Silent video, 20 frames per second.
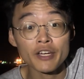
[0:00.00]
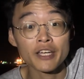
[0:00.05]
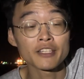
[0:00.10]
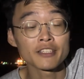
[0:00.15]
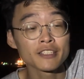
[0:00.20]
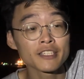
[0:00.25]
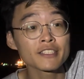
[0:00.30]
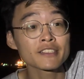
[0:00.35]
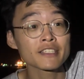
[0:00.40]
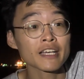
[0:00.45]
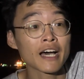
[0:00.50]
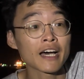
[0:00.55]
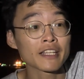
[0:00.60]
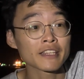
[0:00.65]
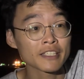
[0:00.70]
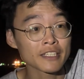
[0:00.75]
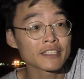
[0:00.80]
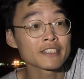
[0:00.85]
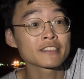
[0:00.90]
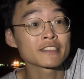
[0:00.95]
and these are
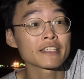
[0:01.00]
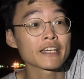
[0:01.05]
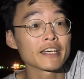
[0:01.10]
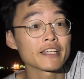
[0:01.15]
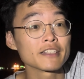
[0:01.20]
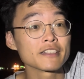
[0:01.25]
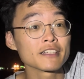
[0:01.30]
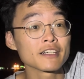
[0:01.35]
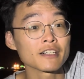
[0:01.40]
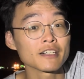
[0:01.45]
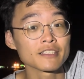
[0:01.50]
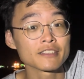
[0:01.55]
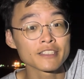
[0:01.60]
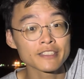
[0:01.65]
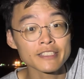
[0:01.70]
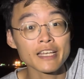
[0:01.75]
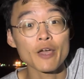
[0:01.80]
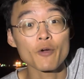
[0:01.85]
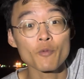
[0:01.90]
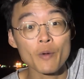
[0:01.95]
things that
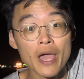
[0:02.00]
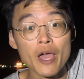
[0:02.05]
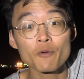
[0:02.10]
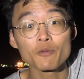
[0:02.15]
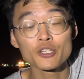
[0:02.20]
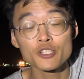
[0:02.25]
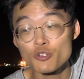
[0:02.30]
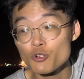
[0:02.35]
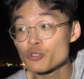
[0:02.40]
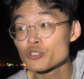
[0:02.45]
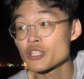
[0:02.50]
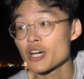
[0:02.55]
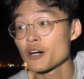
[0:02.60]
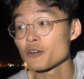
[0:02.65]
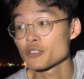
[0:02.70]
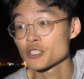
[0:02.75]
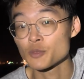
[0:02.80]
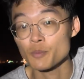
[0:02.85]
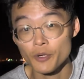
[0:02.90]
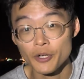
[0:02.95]
decide where we choose
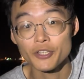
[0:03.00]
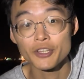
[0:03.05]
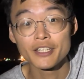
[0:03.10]
our spot.